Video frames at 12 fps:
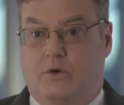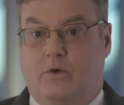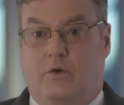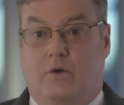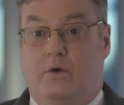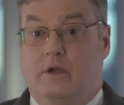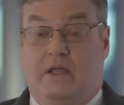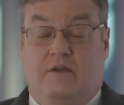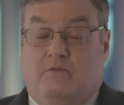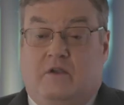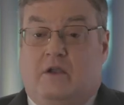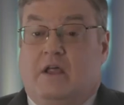or
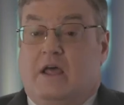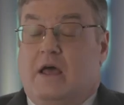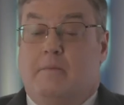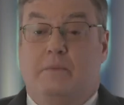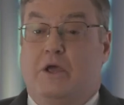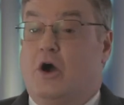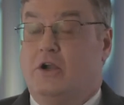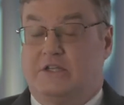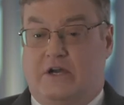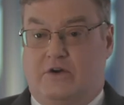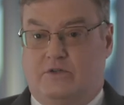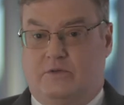even beyond
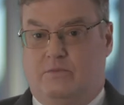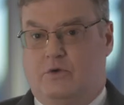terrorism,